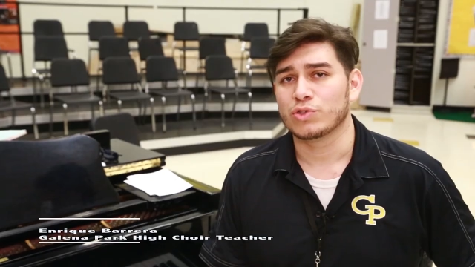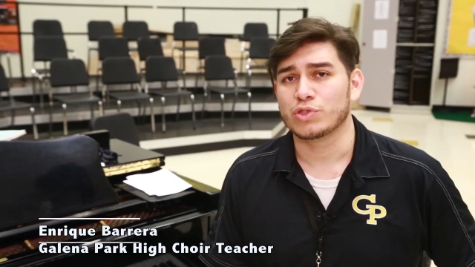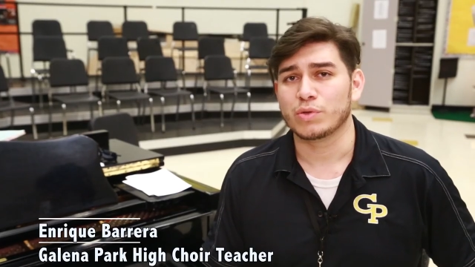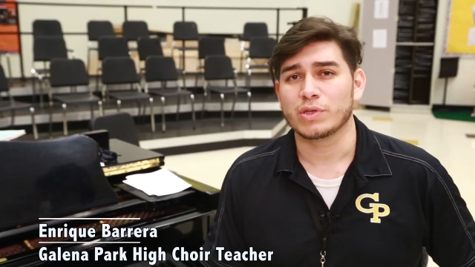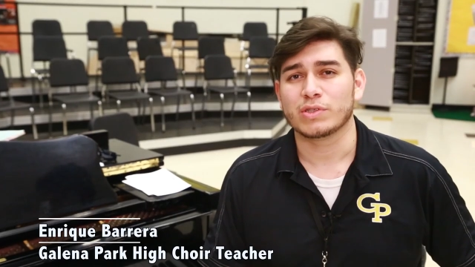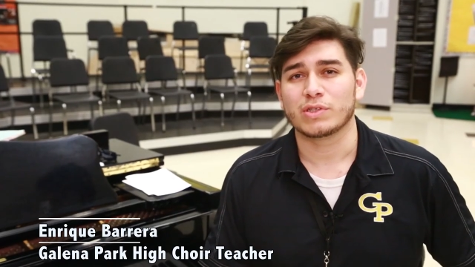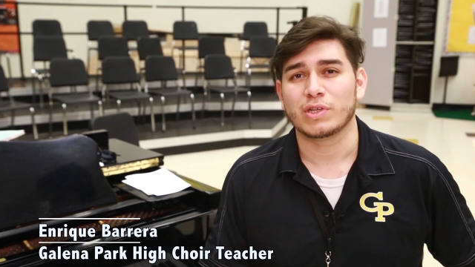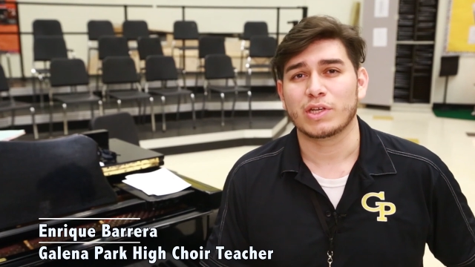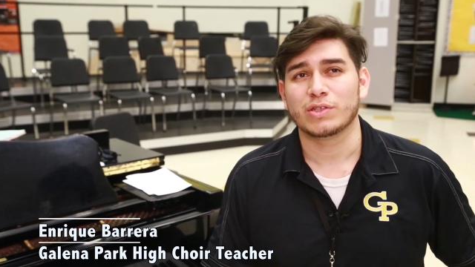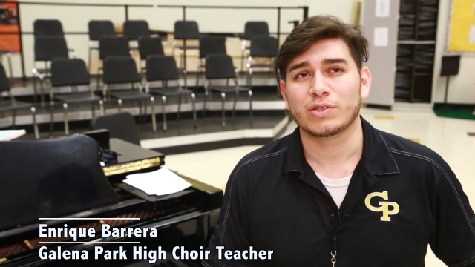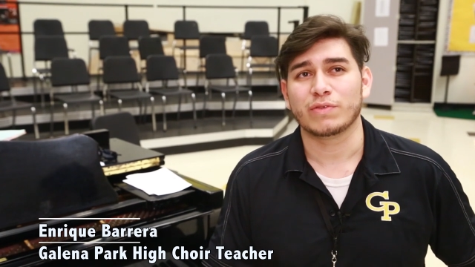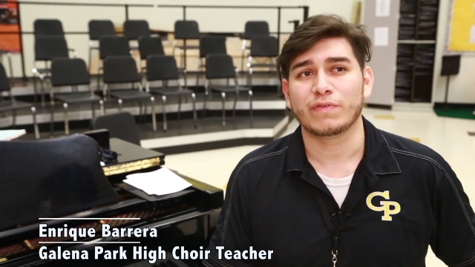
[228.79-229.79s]
Students
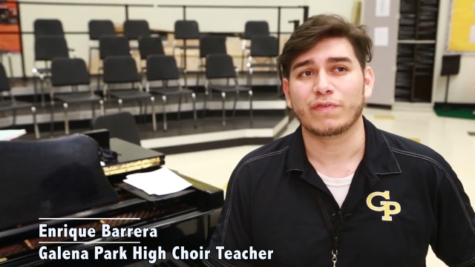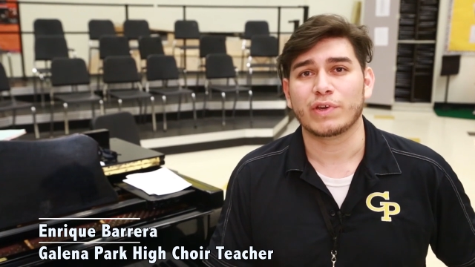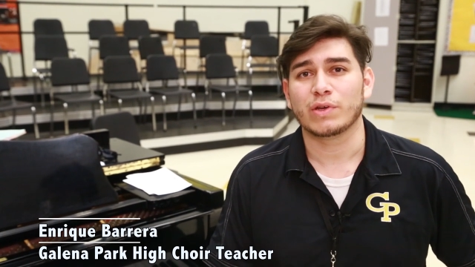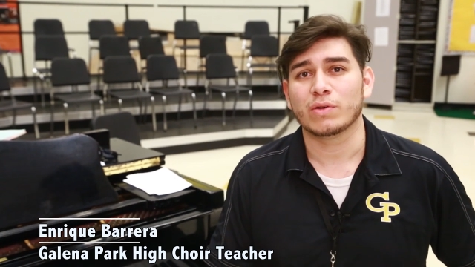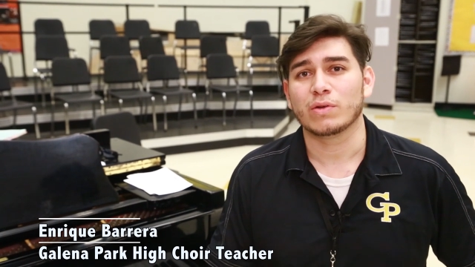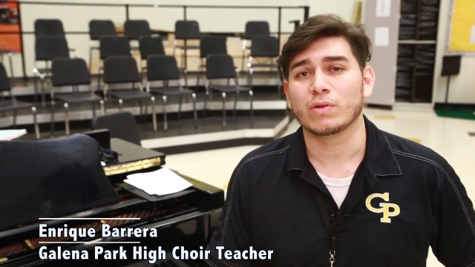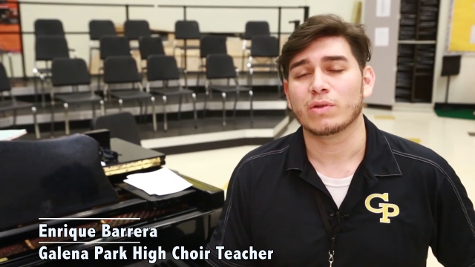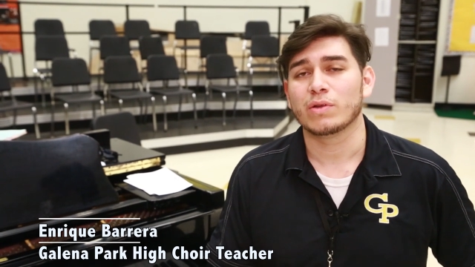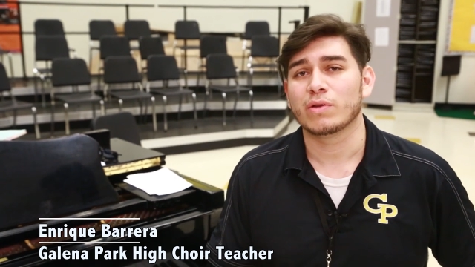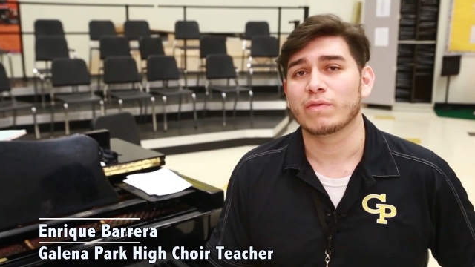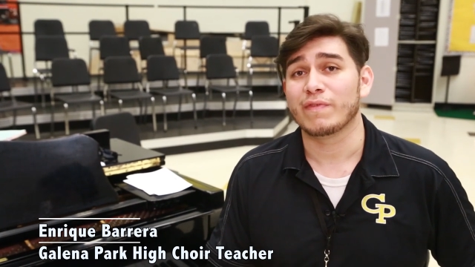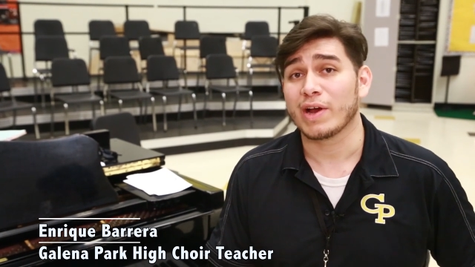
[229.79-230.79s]
need to feel
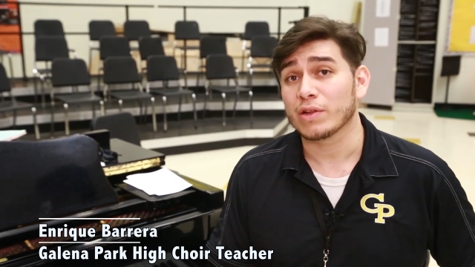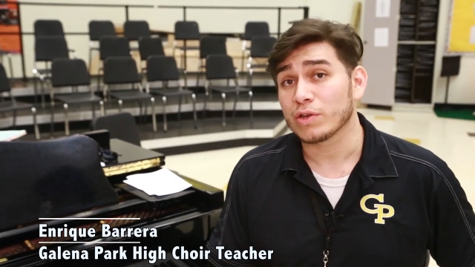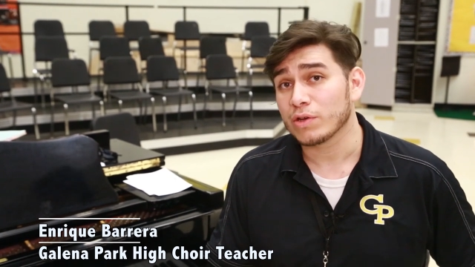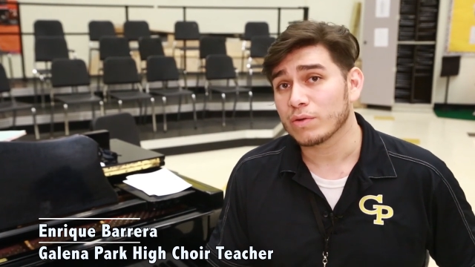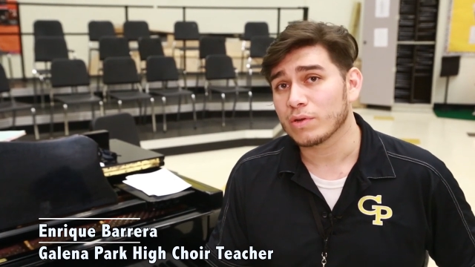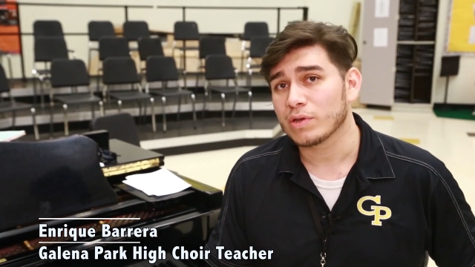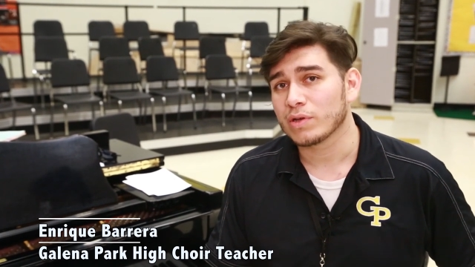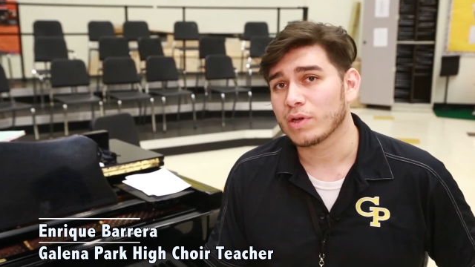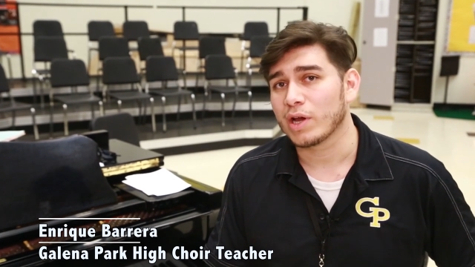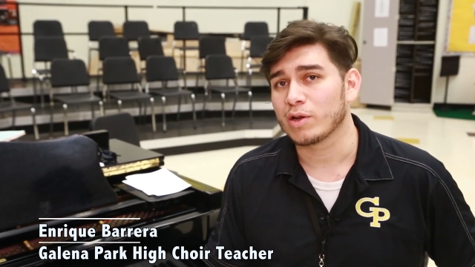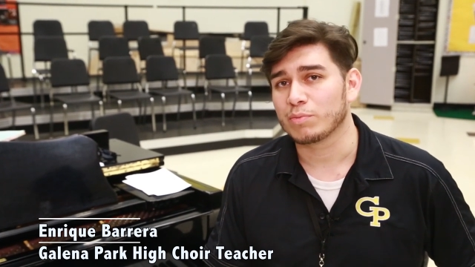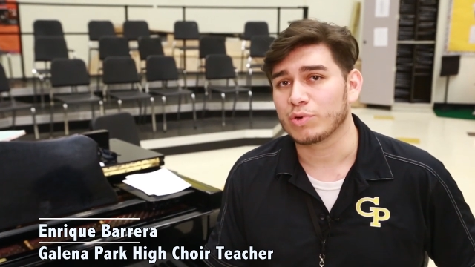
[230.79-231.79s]
valued
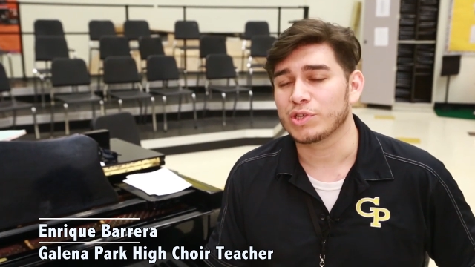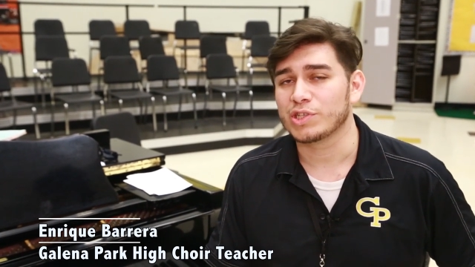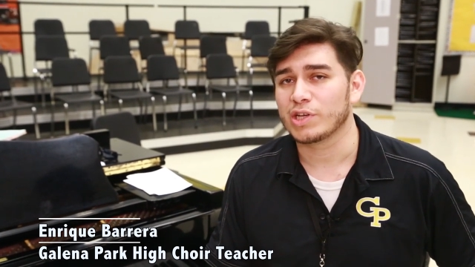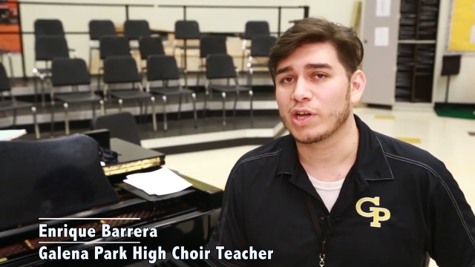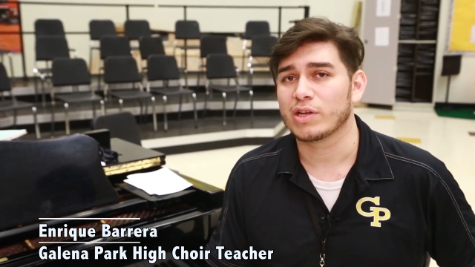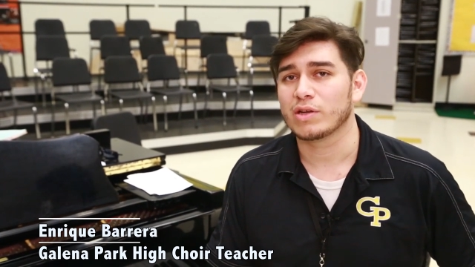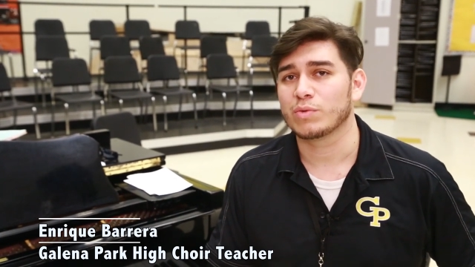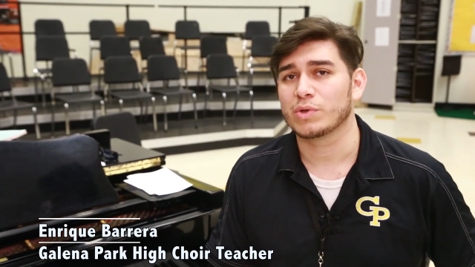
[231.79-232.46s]
and appreciated,